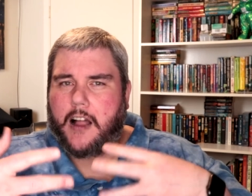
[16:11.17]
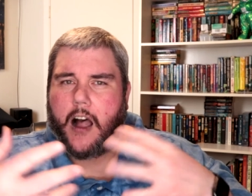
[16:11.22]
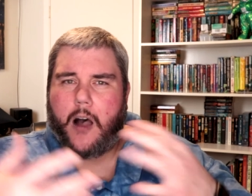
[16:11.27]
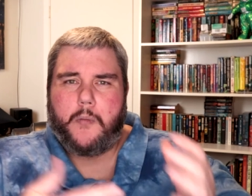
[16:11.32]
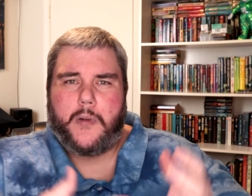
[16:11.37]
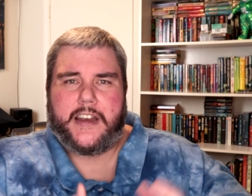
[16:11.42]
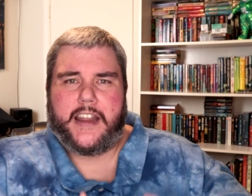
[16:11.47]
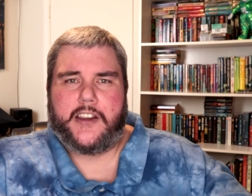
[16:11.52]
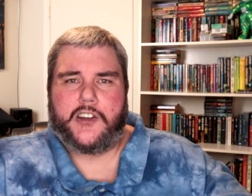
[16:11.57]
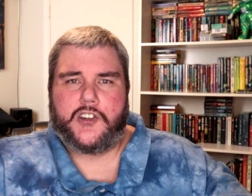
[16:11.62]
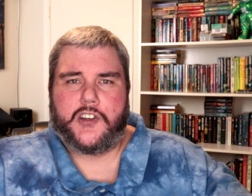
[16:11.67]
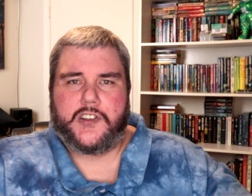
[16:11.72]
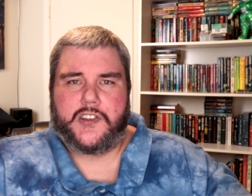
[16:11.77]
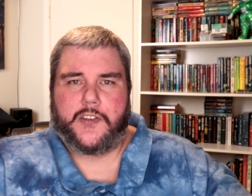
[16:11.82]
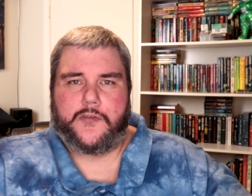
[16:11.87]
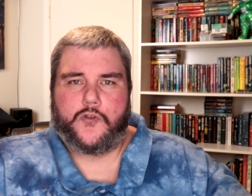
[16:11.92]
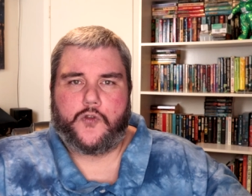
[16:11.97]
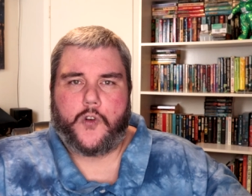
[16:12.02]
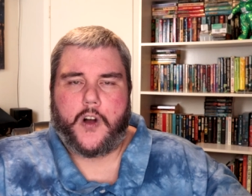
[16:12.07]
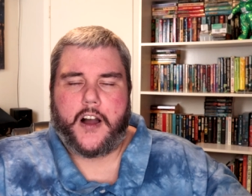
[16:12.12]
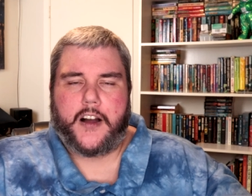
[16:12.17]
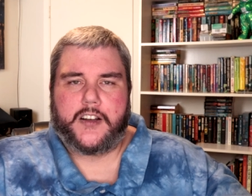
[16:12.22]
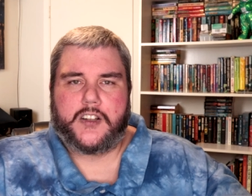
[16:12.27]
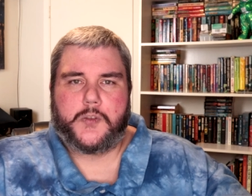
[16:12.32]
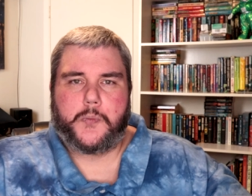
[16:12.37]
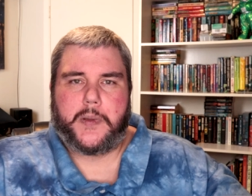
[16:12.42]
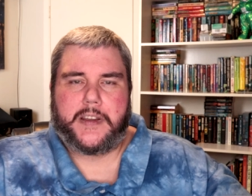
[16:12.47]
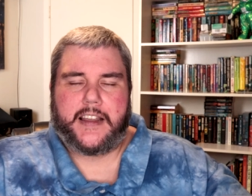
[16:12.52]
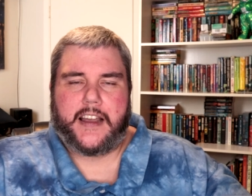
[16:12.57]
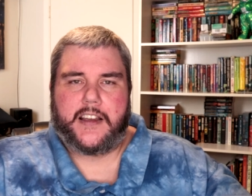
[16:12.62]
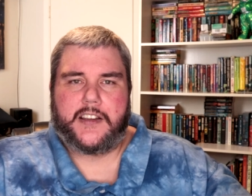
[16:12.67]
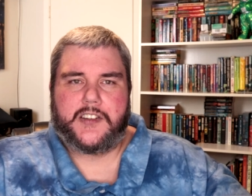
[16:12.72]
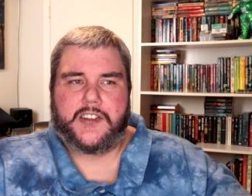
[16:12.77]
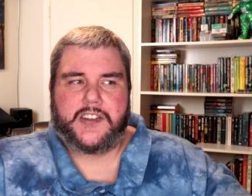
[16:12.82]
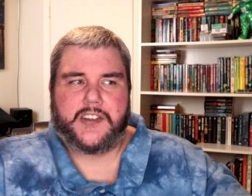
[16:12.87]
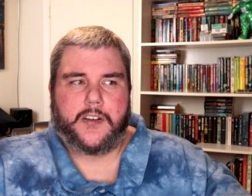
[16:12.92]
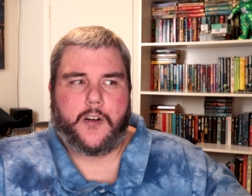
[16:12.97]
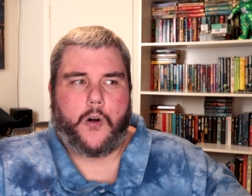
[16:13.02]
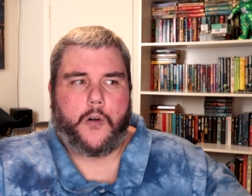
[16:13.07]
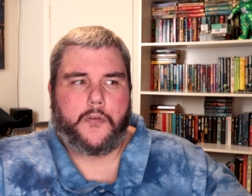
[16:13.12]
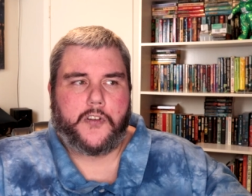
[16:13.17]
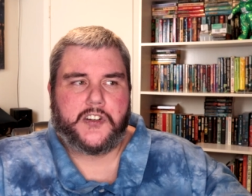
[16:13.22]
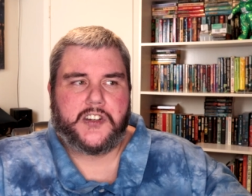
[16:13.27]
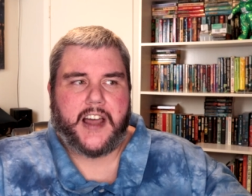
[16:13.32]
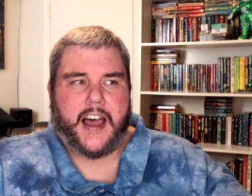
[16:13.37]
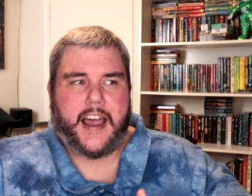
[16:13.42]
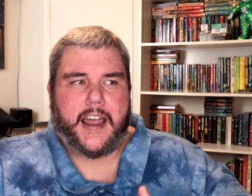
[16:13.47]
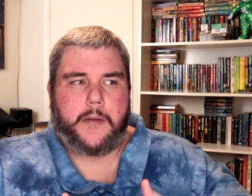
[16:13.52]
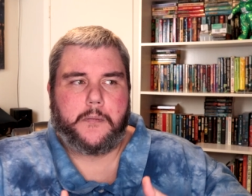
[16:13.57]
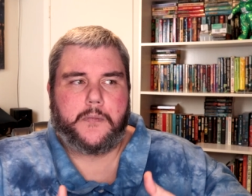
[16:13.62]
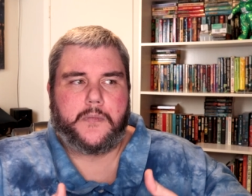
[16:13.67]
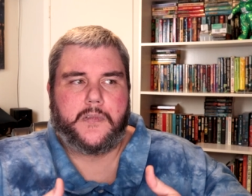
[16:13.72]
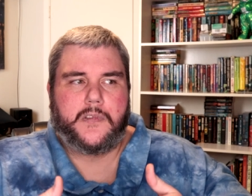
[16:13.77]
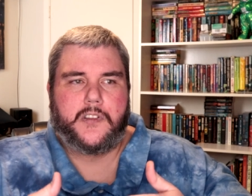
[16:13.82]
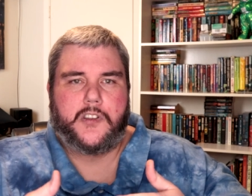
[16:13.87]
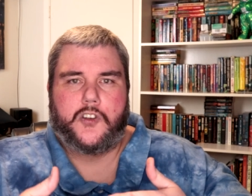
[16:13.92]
combinations of drugs because over time,